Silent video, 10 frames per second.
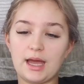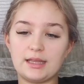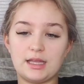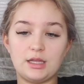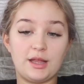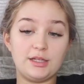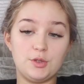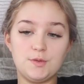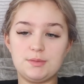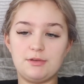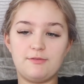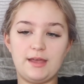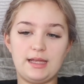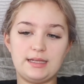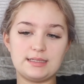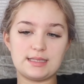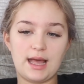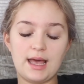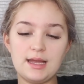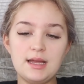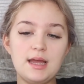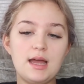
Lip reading: and that there used to be feelings there.